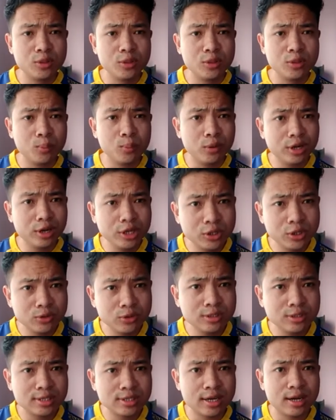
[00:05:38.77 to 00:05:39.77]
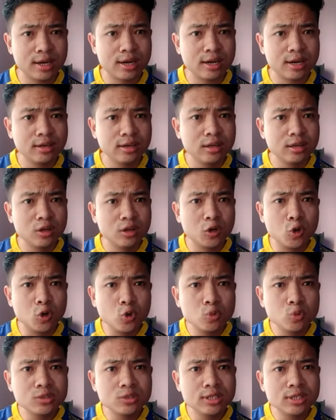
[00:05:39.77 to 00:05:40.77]
The molecules are
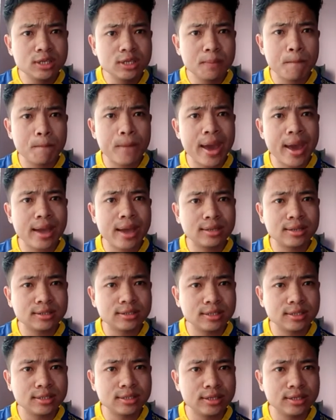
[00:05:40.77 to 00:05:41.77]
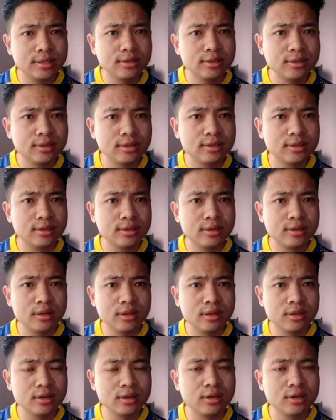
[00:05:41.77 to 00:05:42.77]
loosely packed in
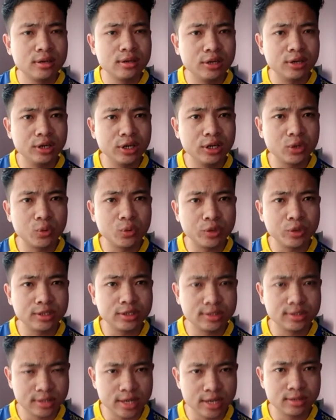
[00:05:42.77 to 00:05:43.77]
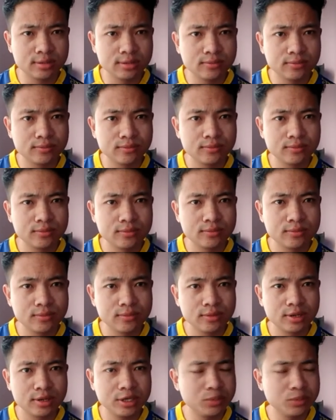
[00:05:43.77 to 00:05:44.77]
liquid state.
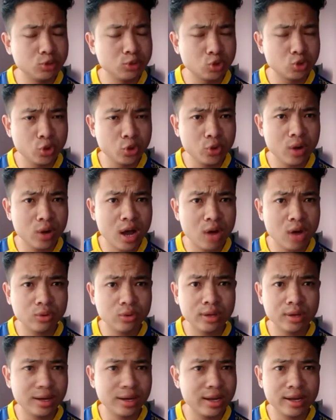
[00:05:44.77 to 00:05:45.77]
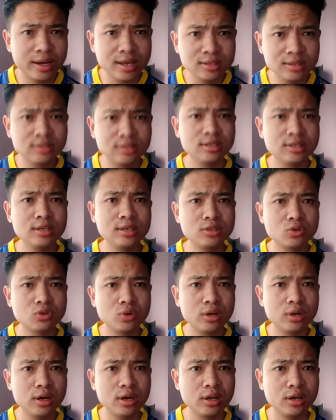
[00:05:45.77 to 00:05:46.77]
Let me show you how they are arranged in
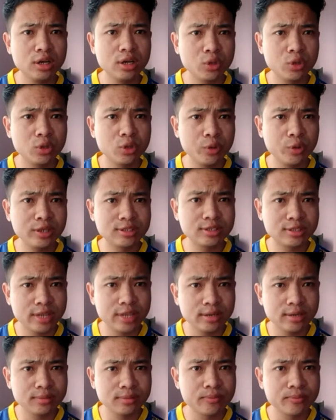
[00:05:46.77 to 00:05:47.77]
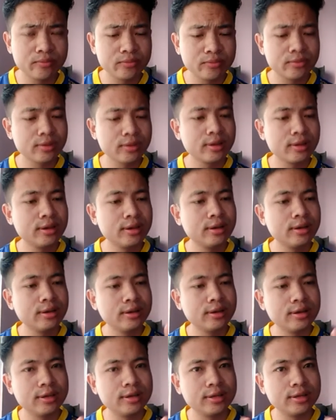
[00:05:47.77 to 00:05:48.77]
liquid state.
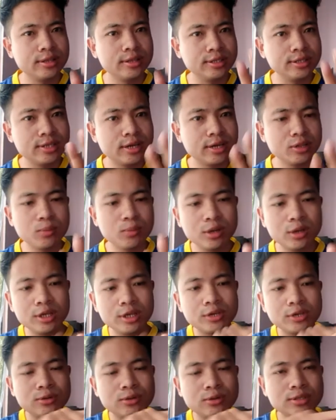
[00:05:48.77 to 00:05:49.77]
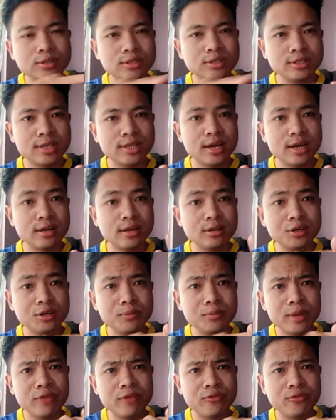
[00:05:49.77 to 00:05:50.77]
These are the molecules. These are not
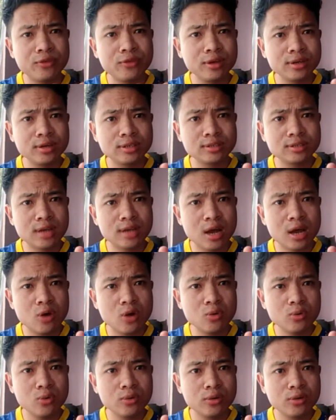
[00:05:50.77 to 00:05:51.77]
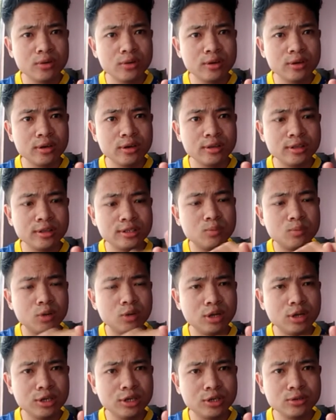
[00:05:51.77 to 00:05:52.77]
my fingers now. These are
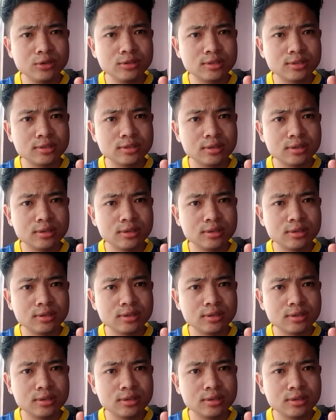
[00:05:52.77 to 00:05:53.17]
molecules.